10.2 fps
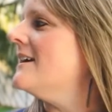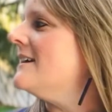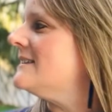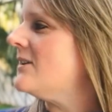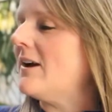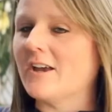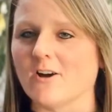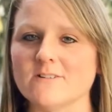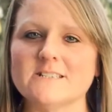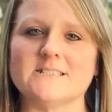So I
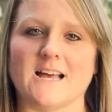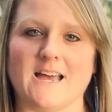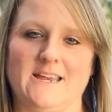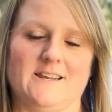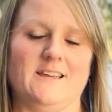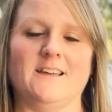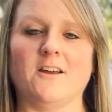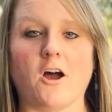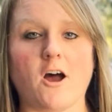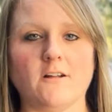go inside.
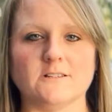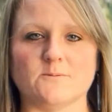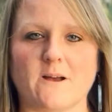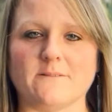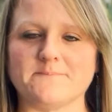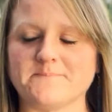All is well.